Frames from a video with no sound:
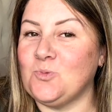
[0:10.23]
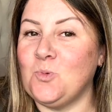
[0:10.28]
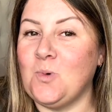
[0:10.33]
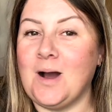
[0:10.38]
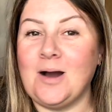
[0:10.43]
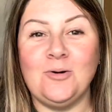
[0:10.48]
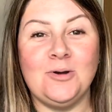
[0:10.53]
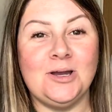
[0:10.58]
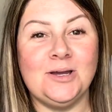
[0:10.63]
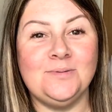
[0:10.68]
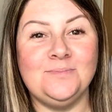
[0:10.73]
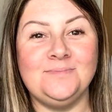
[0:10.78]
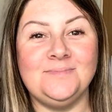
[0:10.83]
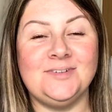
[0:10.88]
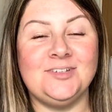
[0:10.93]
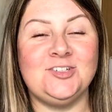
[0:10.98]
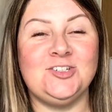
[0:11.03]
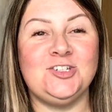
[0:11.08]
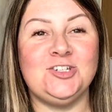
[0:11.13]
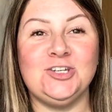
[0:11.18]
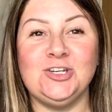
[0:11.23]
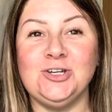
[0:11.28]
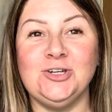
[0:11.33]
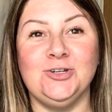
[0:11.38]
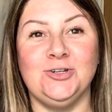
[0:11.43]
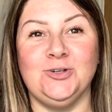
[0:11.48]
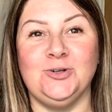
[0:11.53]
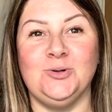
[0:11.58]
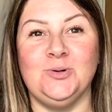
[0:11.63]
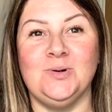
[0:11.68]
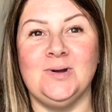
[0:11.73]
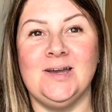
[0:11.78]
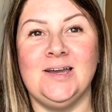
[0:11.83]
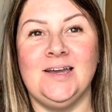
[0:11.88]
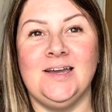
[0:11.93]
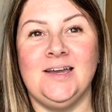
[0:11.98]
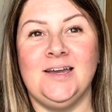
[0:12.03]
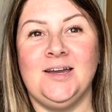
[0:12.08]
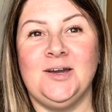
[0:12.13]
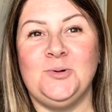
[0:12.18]
welcome to,
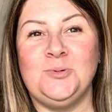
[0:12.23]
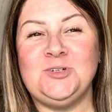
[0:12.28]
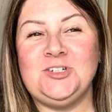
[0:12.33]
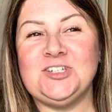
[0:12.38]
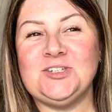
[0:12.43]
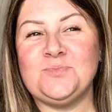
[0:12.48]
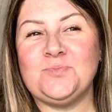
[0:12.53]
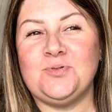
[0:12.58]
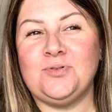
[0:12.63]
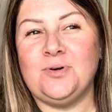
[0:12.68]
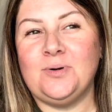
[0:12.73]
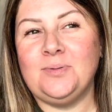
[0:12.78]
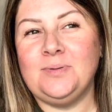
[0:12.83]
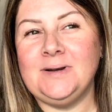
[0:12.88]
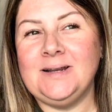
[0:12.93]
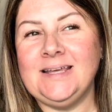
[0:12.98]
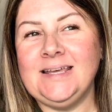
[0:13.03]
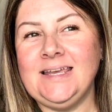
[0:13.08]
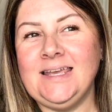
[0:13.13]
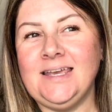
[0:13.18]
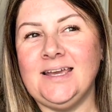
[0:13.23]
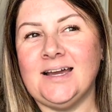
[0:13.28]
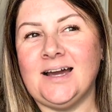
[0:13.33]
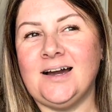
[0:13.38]
which is probably,